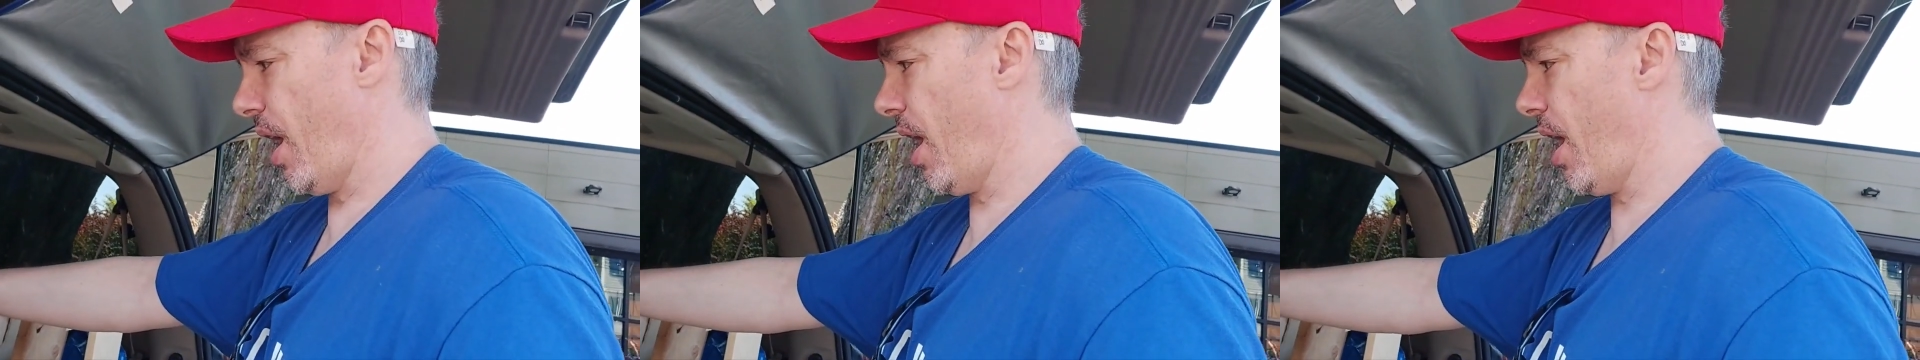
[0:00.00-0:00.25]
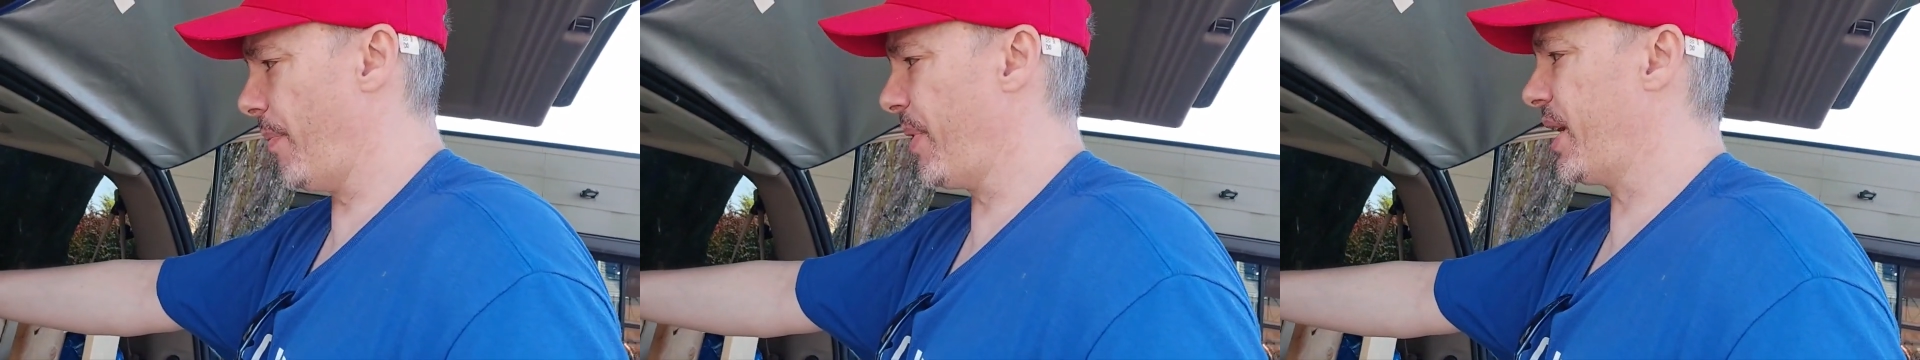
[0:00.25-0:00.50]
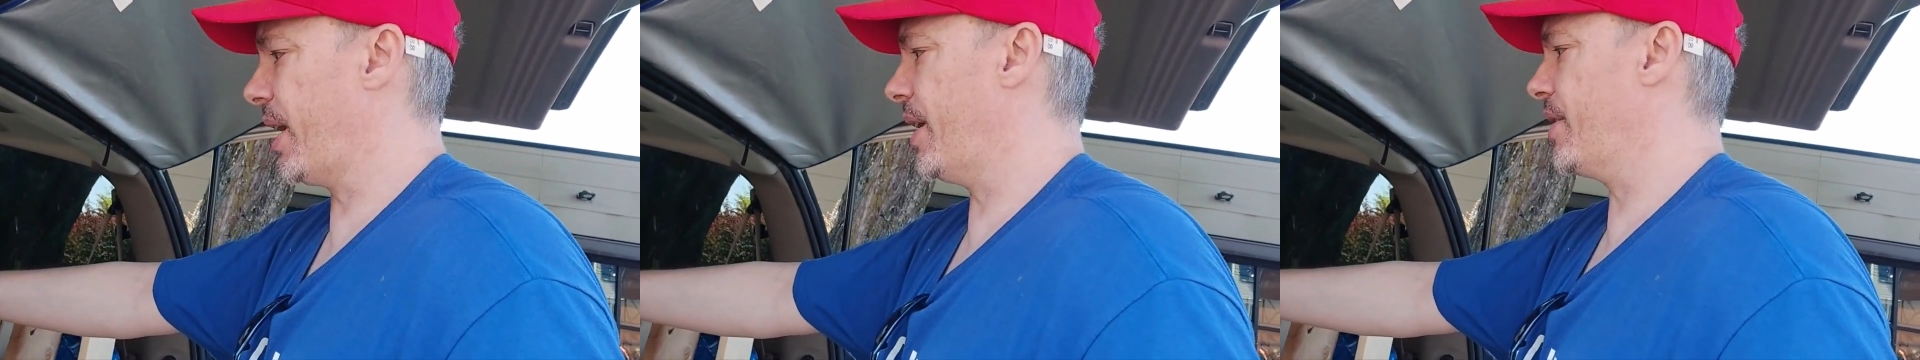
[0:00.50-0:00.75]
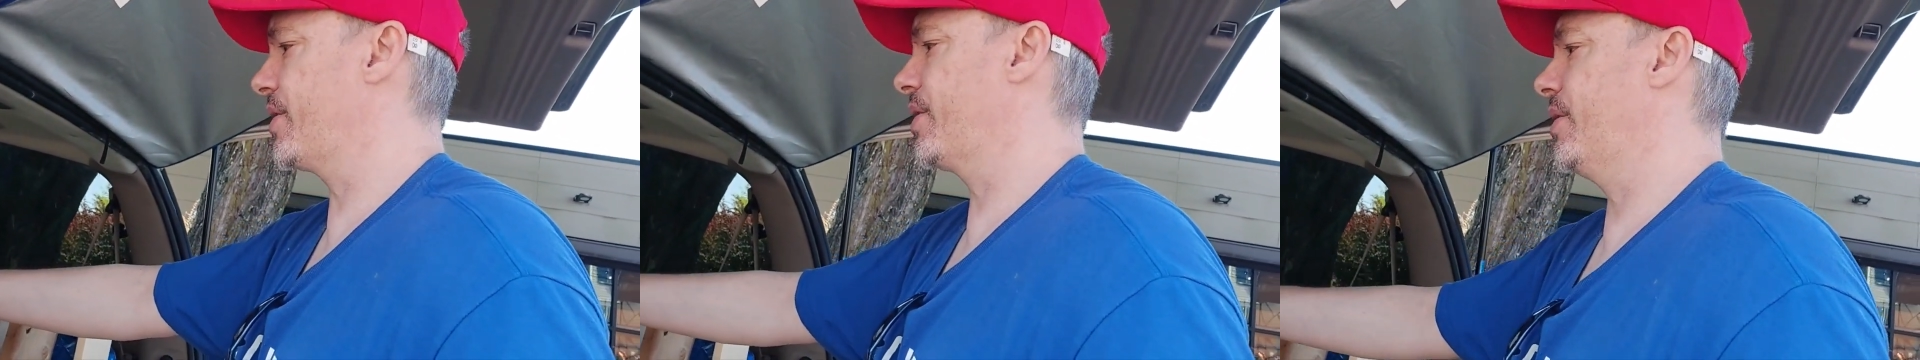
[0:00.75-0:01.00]
Because
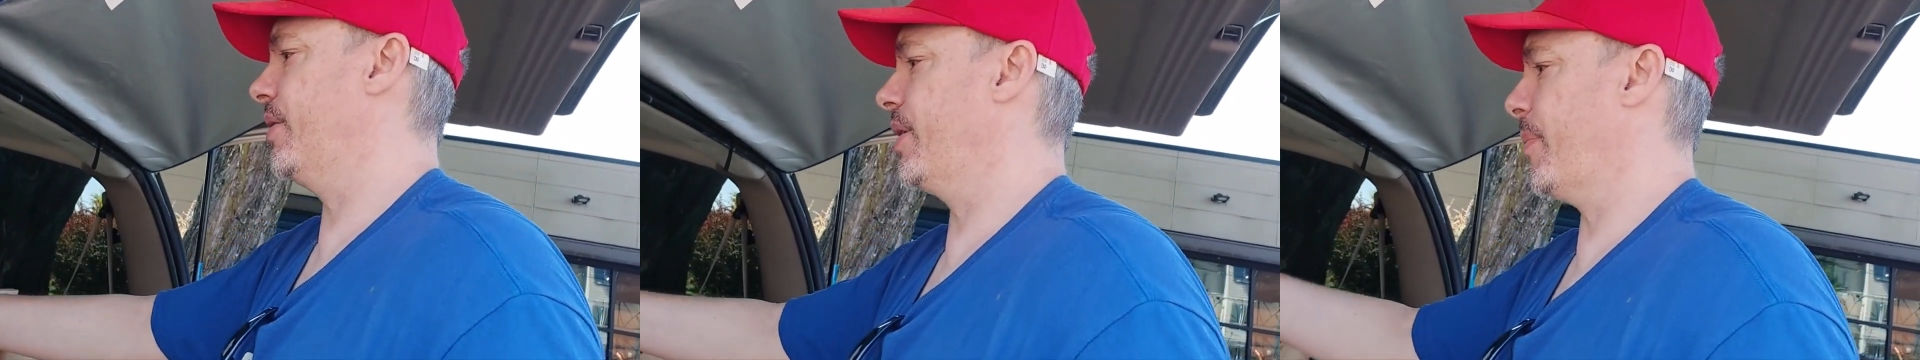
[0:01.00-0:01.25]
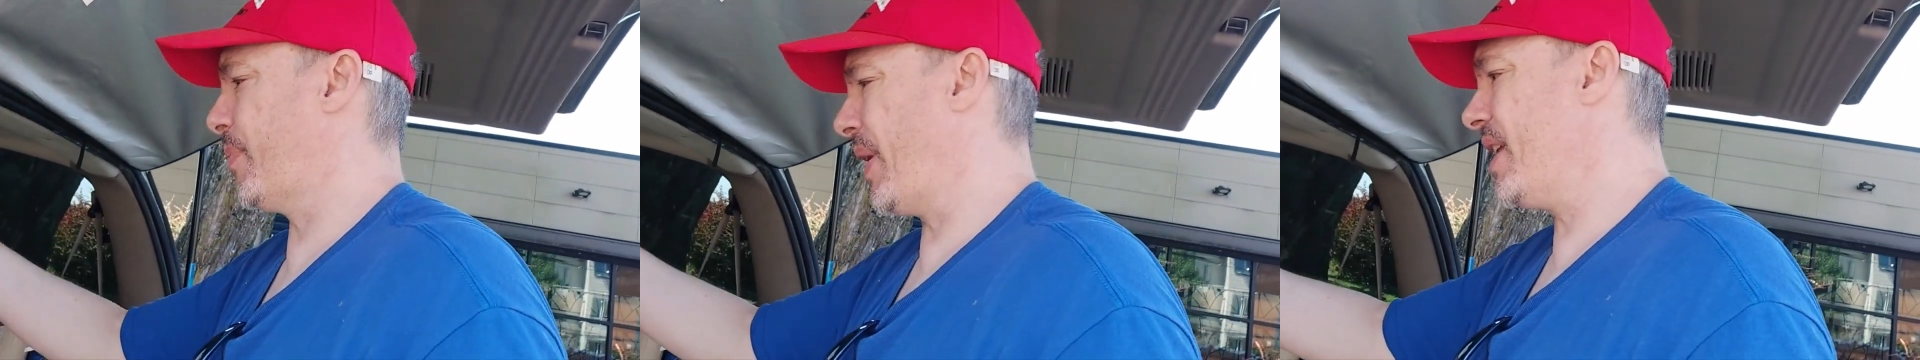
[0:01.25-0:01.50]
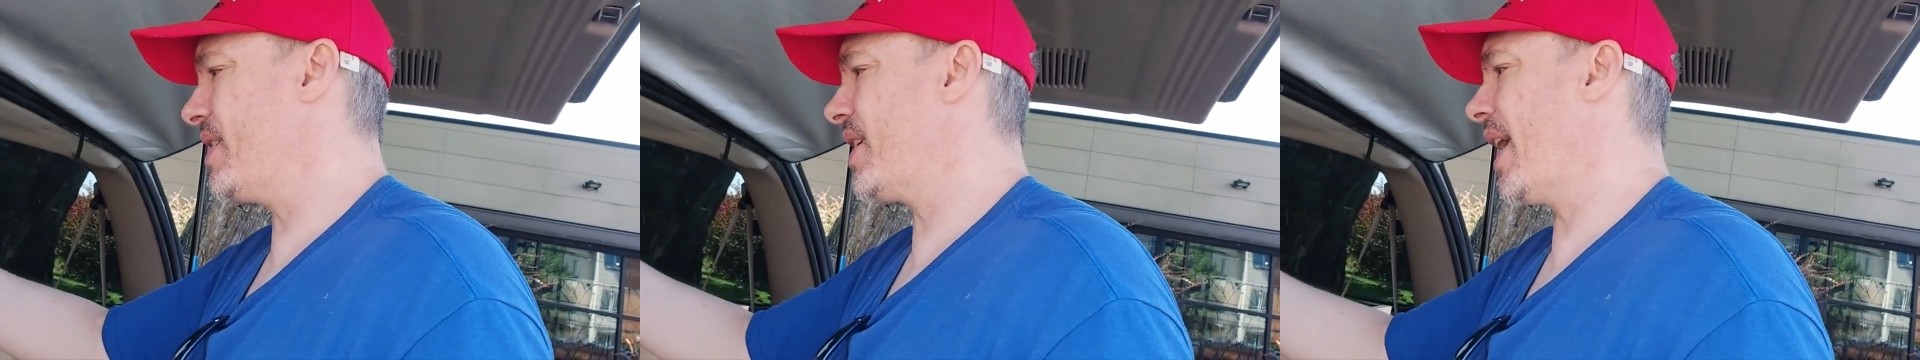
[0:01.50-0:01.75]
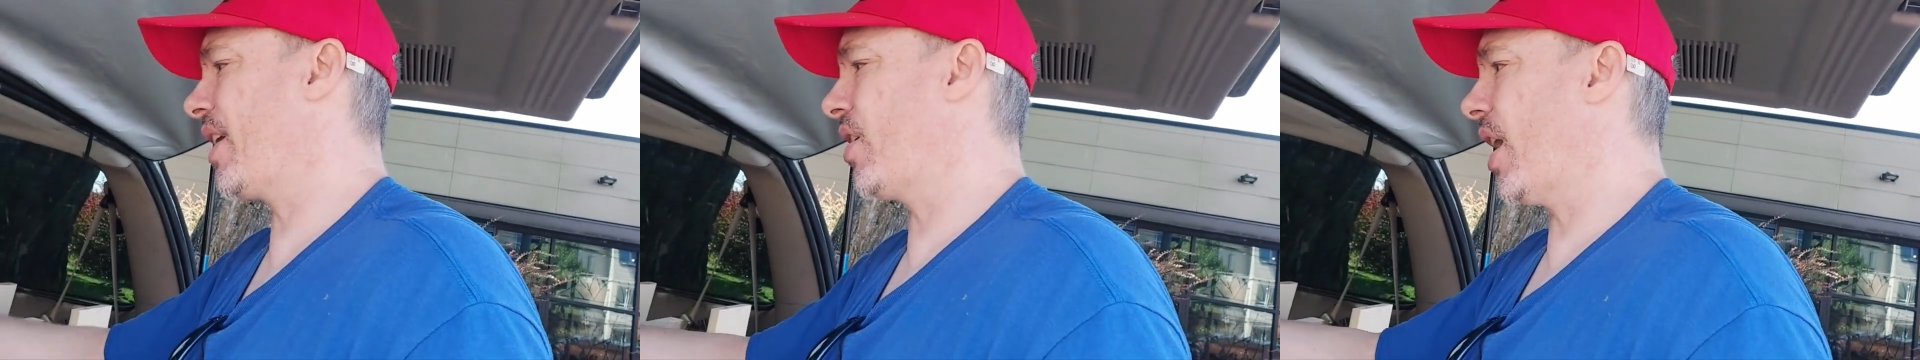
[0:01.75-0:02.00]
the bins I
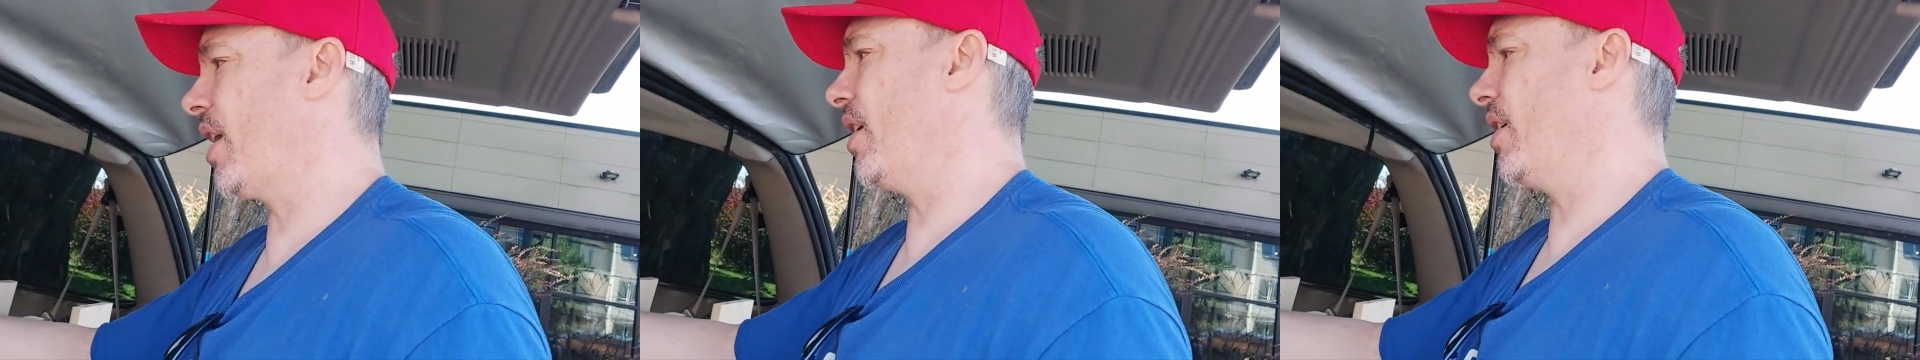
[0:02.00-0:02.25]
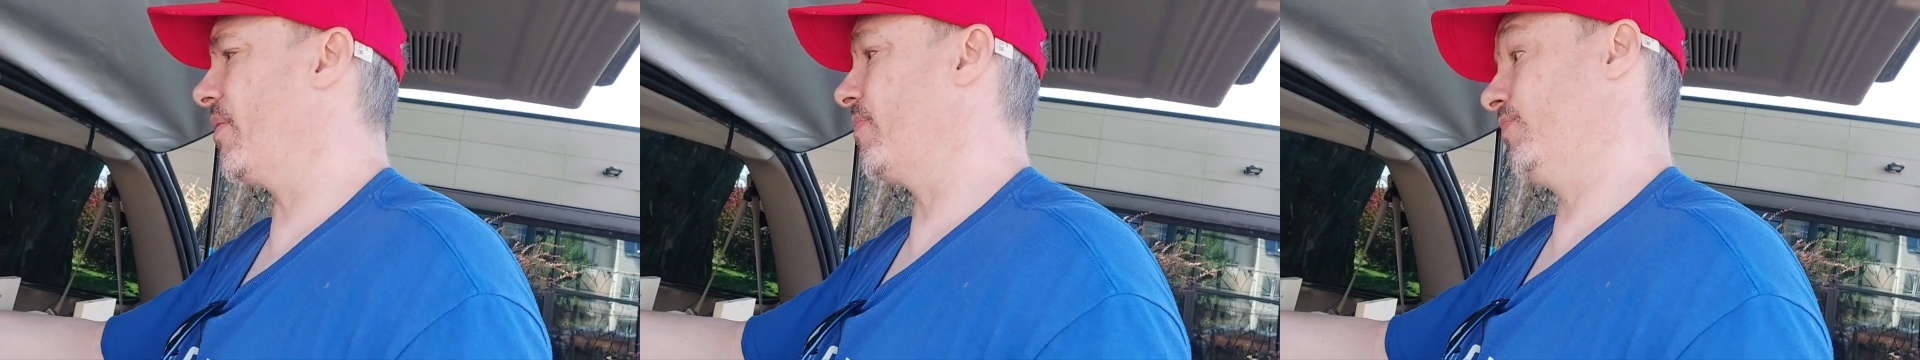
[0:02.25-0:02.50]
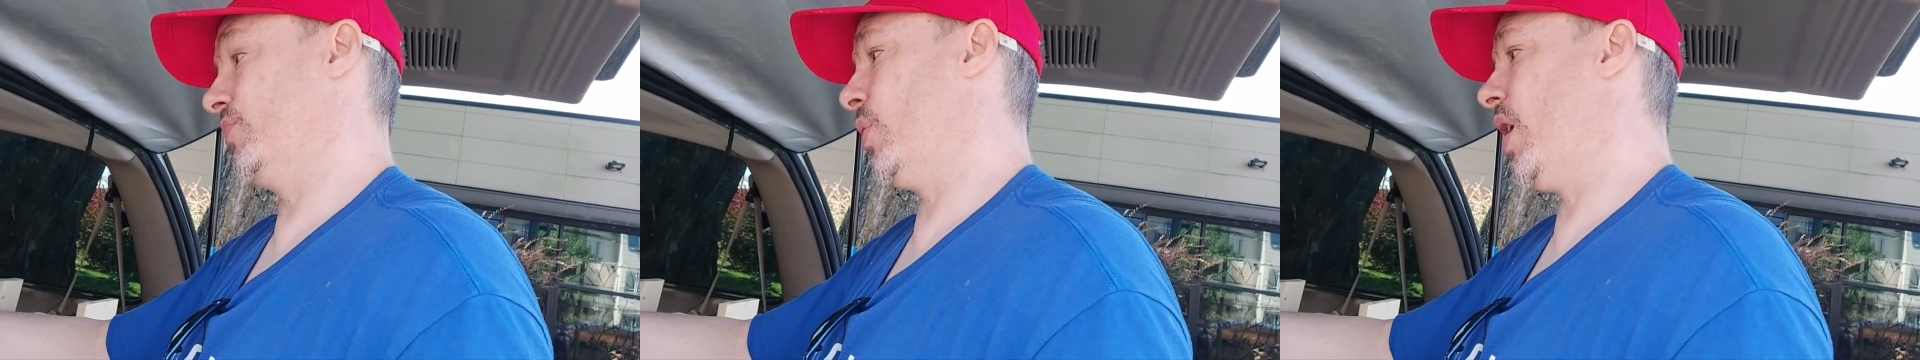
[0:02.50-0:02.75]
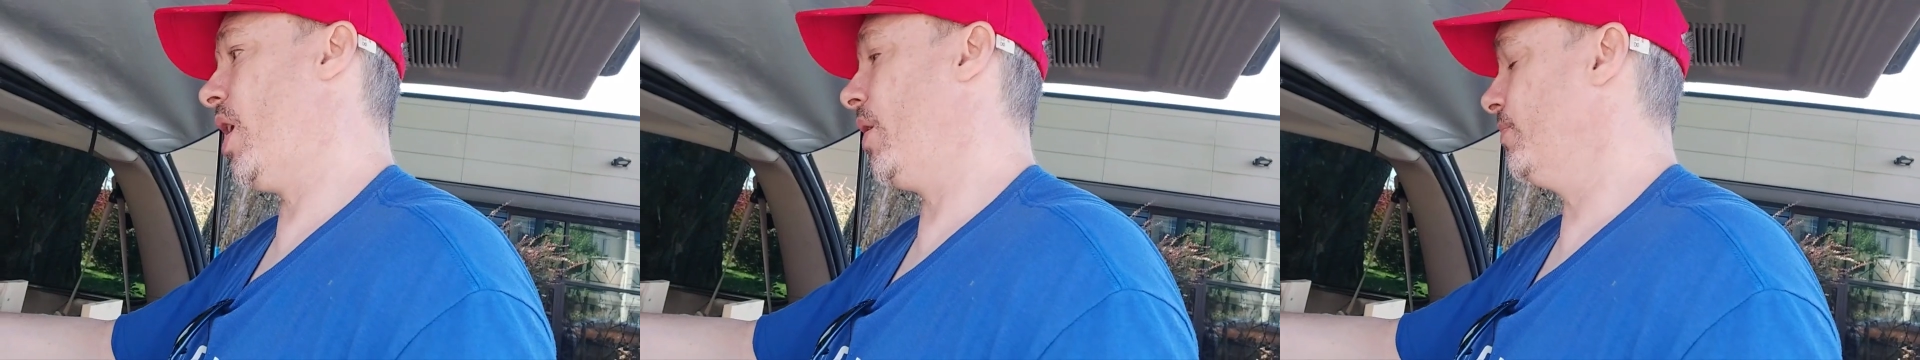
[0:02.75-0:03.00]
got are, well,